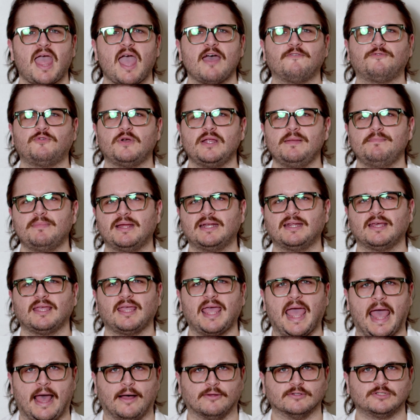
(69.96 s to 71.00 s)
Every minute
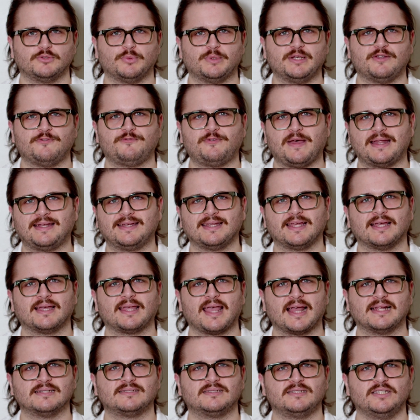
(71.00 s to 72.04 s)
counts when defending
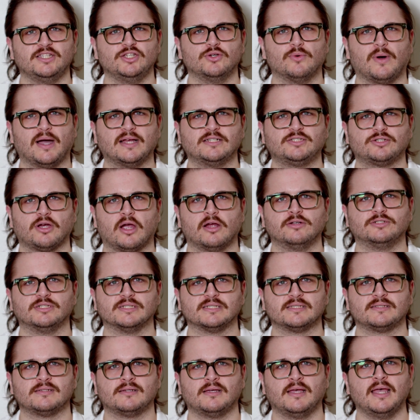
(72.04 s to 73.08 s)
against DUI
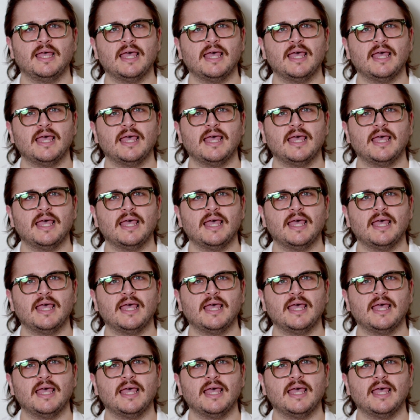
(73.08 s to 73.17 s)
charges,